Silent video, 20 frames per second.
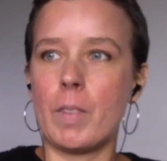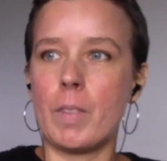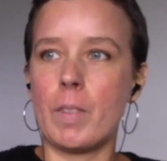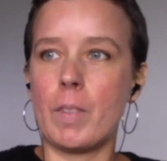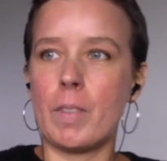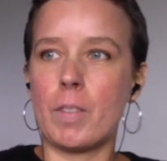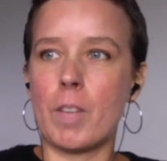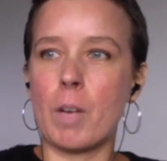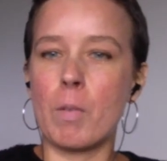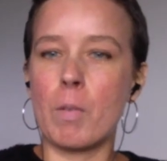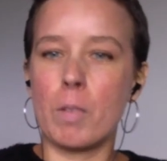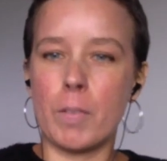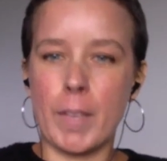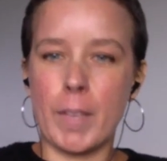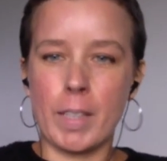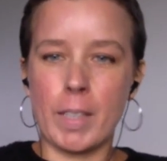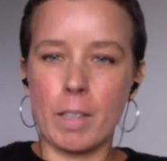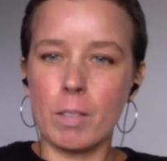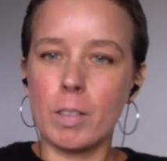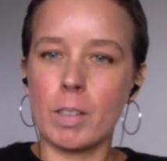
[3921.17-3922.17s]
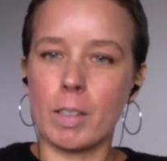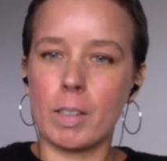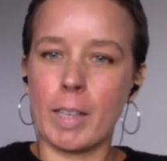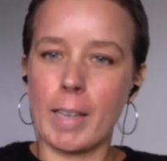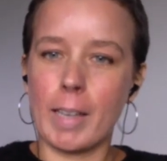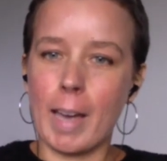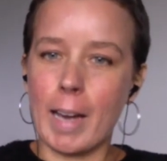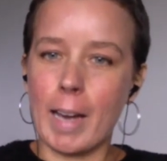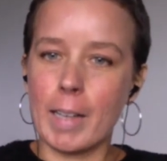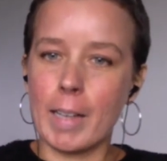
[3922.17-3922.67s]
they don't look
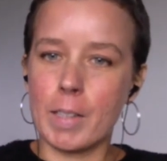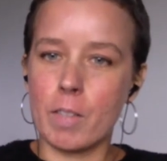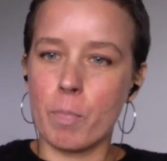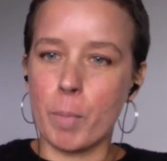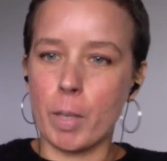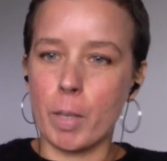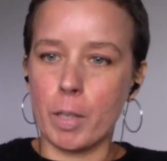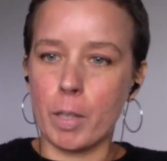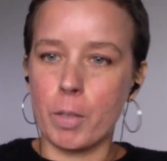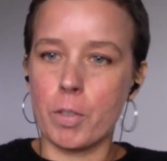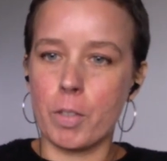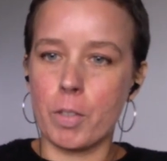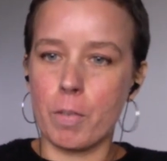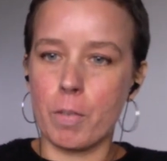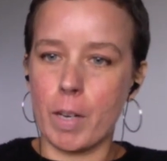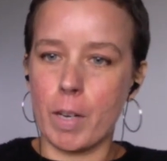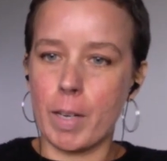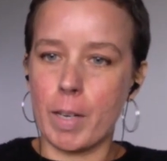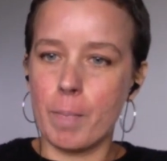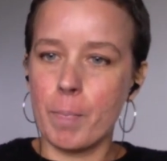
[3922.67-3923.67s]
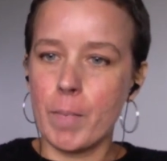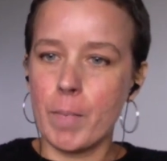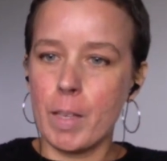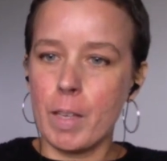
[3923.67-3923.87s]
like acts of pollution, right?